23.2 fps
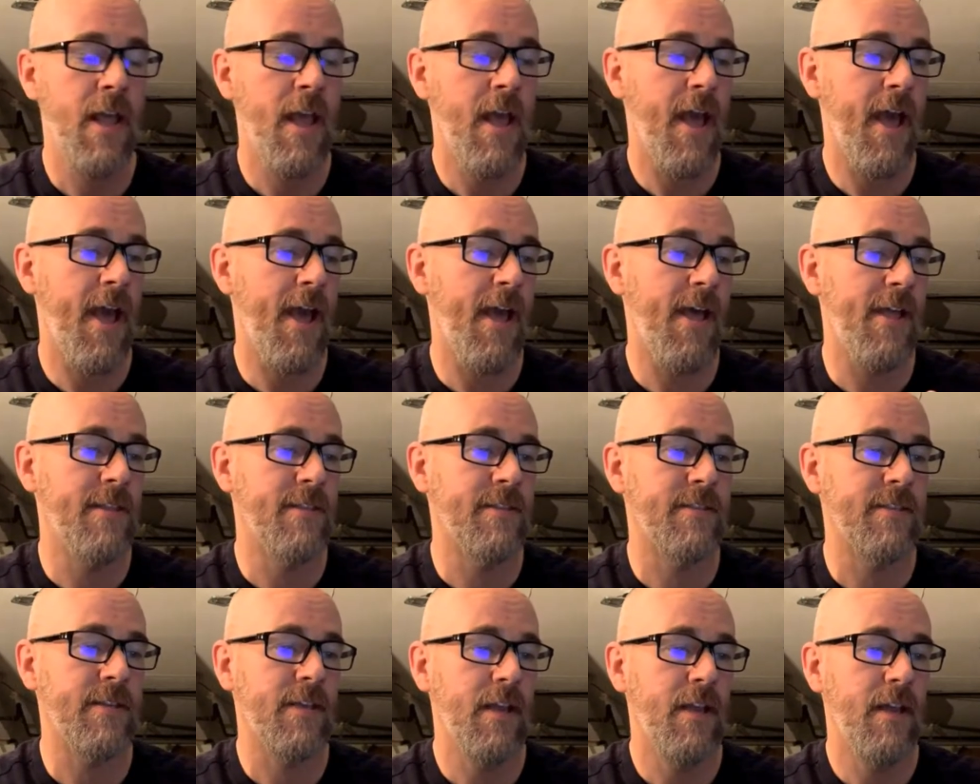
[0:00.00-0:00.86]

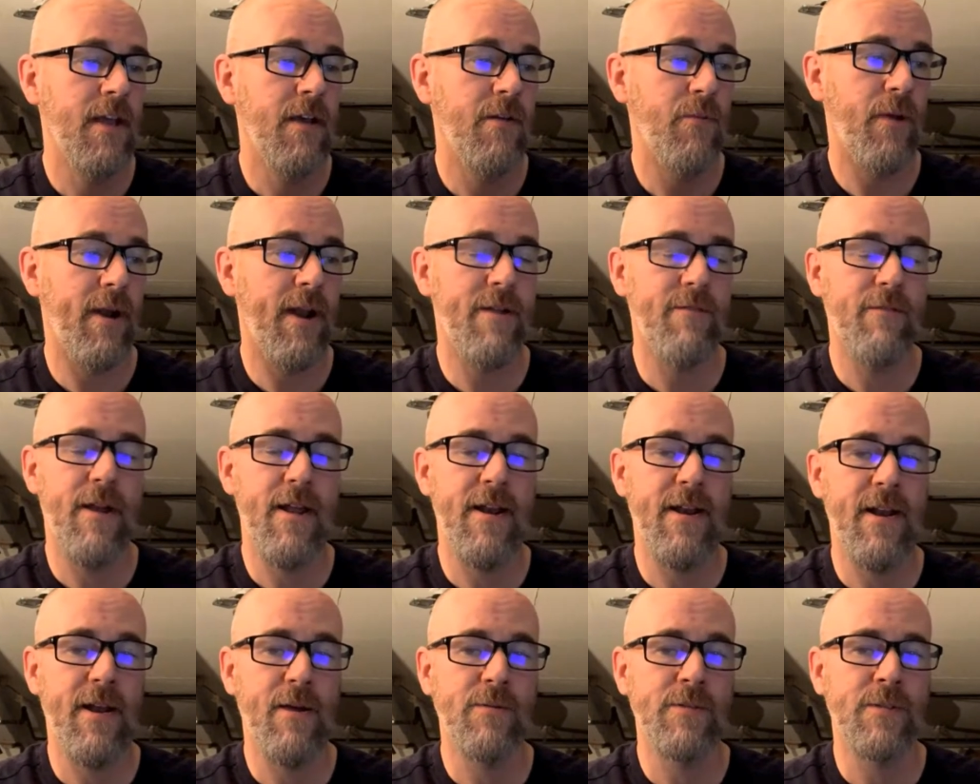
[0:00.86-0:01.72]
And when I read it,
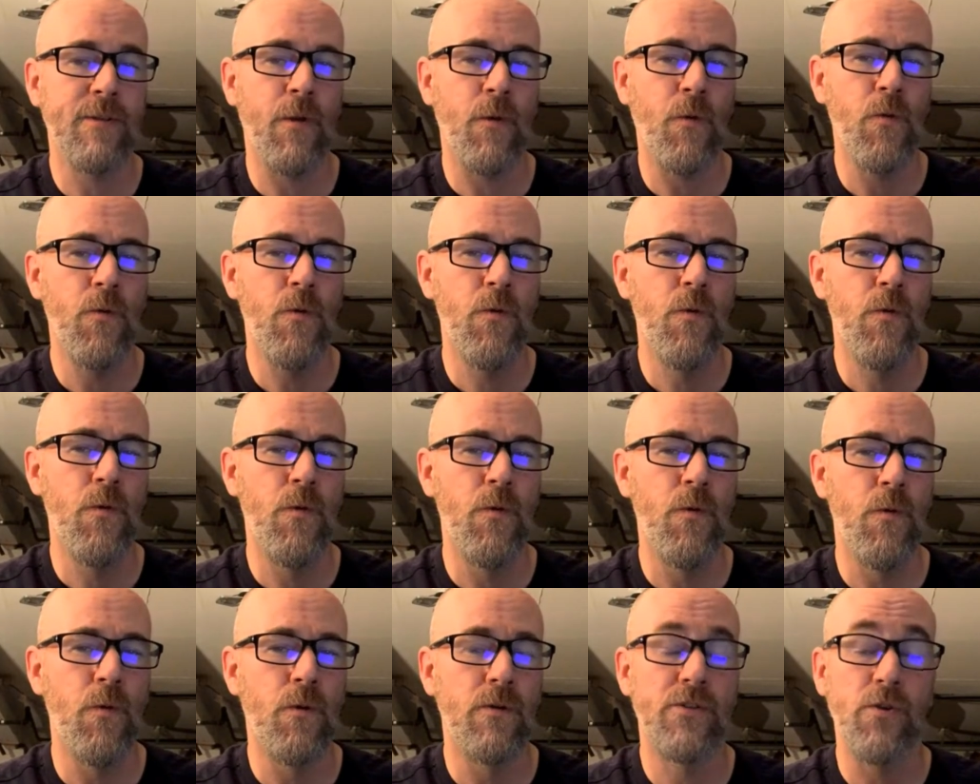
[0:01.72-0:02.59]
I was like,
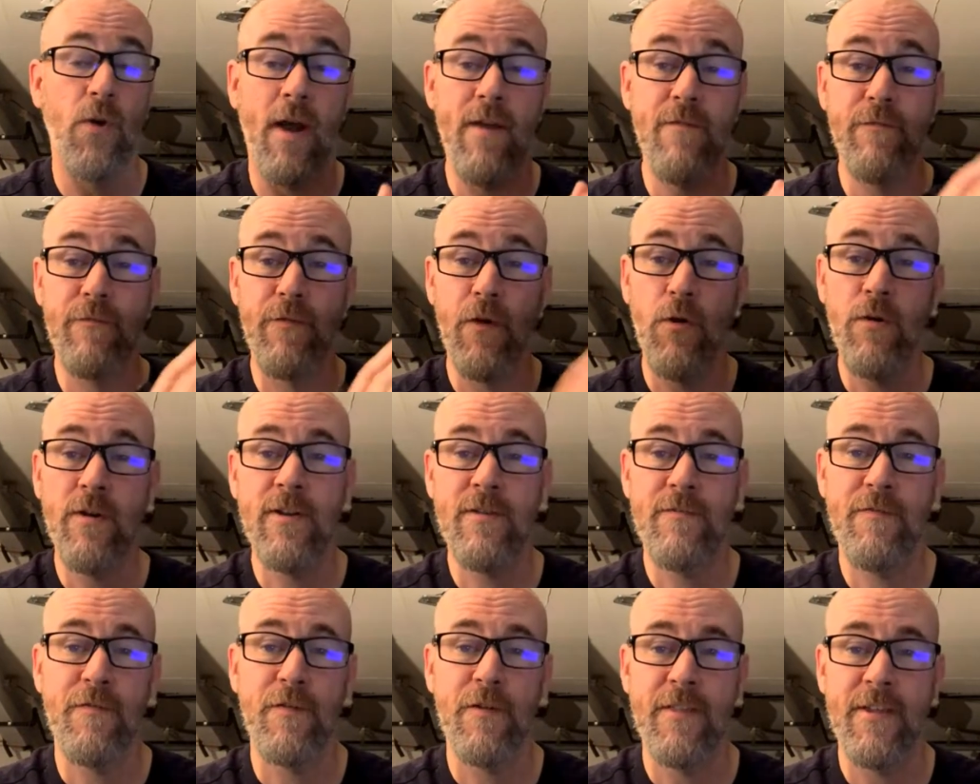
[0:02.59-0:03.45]
ooh. So I voted
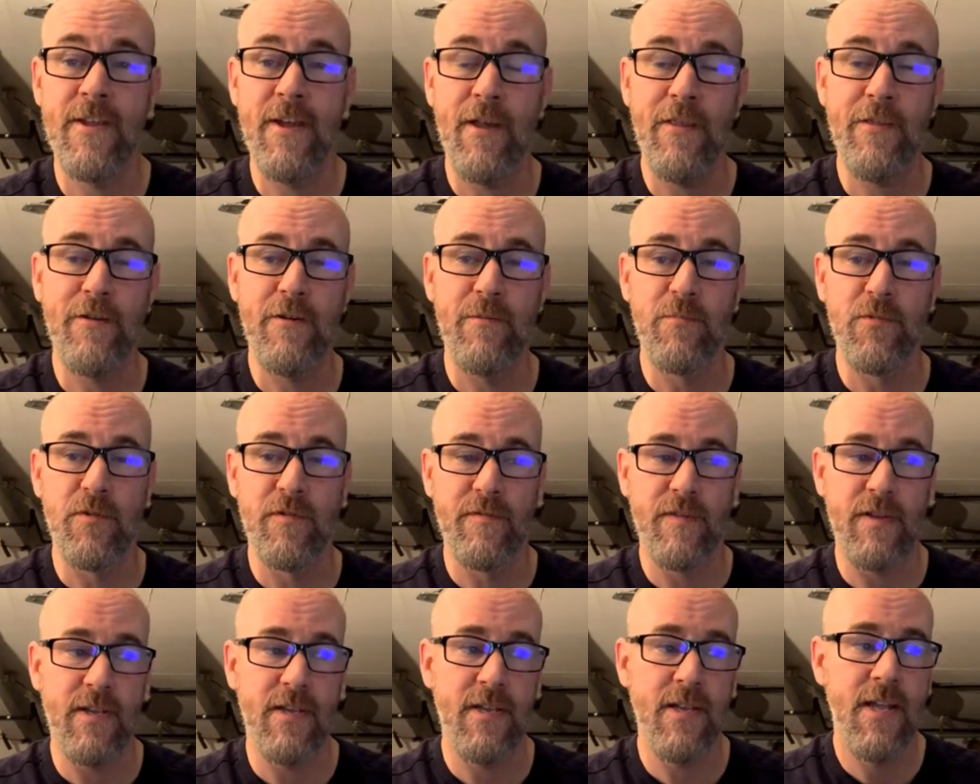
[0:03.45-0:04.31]
for the other
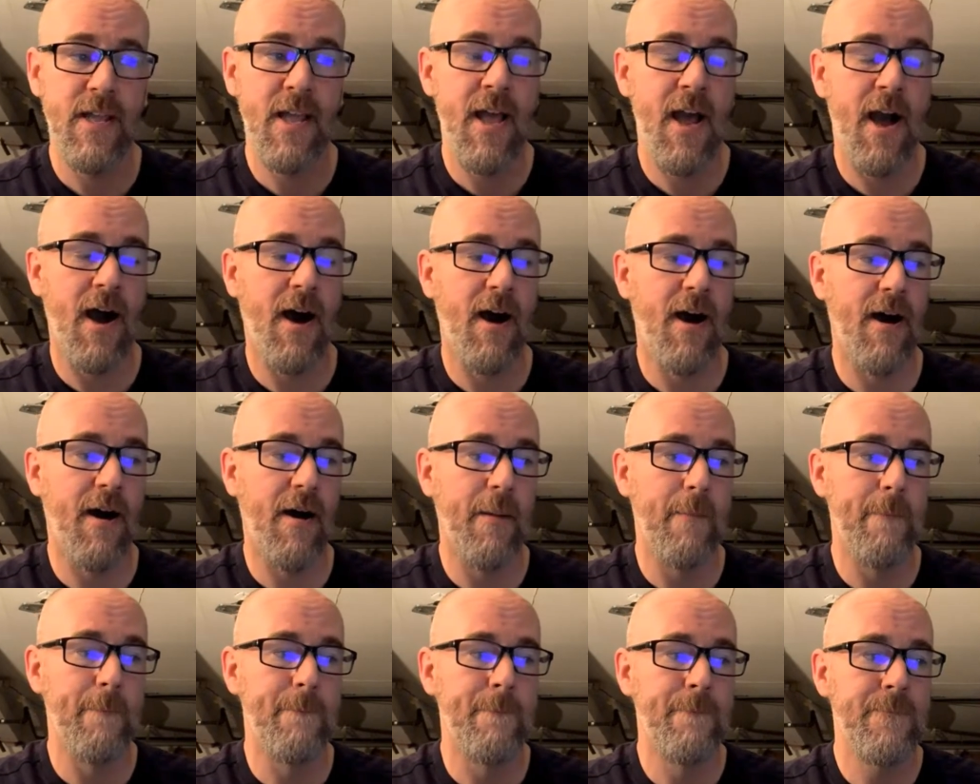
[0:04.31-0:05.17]
movie.
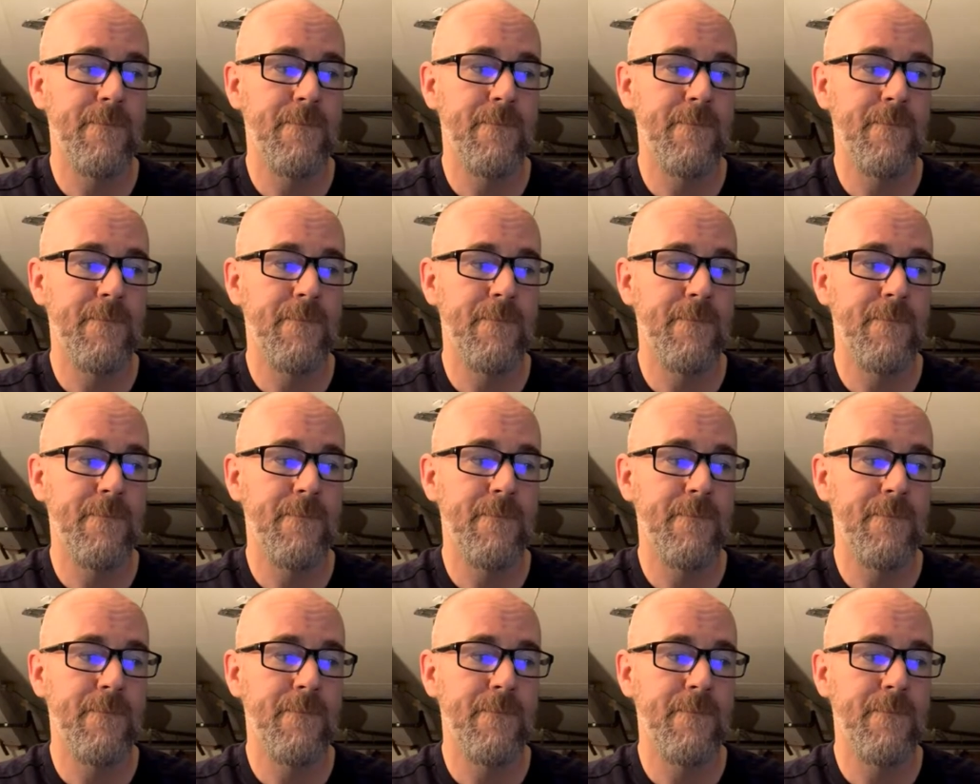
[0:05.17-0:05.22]
And